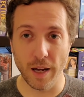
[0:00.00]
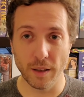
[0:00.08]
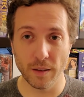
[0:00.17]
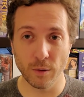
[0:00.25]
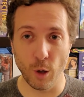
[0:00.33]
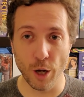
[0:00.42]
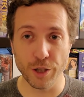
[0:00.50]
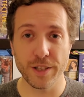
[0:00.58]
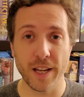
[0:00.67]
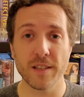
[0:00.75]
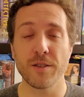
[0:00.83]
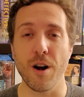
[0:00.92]
launched
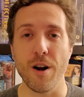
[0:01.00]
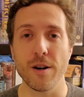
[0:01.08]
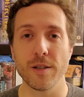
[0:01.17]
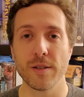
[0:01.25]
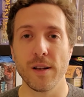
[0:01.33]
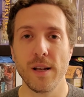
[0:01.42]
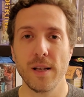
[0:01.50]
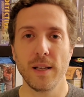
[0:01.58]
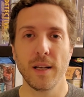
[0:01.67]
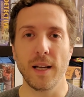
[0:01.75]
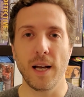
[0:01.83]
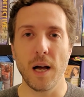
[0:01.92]
Kickstarters.
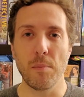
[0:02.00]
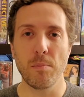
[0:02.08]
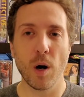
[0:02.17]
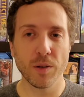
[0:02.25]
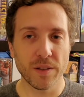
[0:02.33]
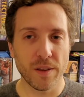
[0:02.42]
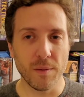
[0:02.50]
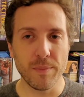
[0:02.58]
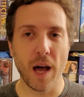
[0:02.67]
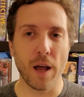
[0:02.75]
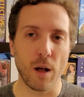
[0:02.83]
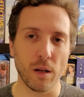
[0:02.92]
Most of them,
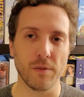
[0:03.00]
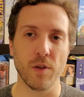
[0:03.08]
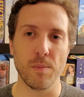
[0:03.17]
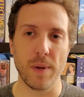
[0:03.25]
not all of them.